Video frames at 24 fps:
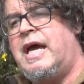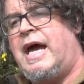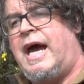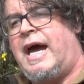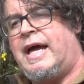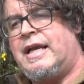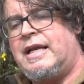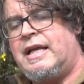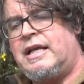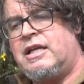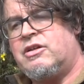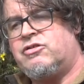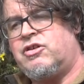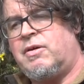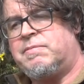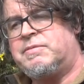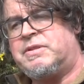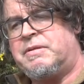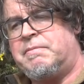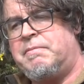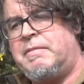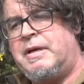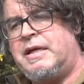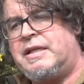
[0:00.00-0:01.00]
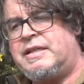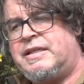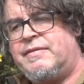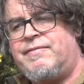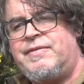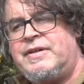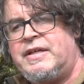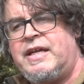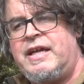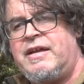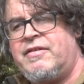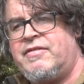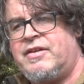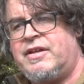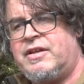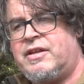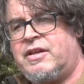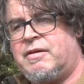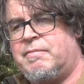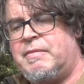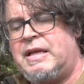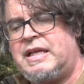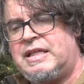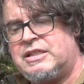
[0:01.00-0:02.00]
and little drops of milk, different things
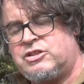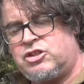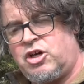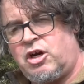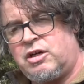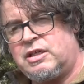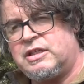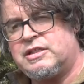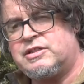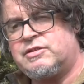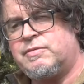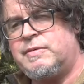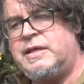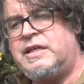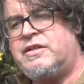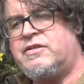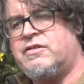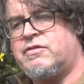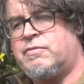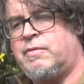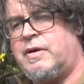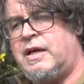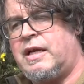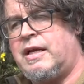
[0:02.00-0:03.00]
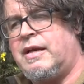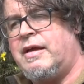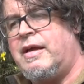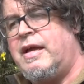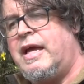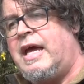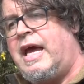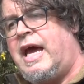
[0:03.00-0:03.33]
into them, little chocolate sweets as well.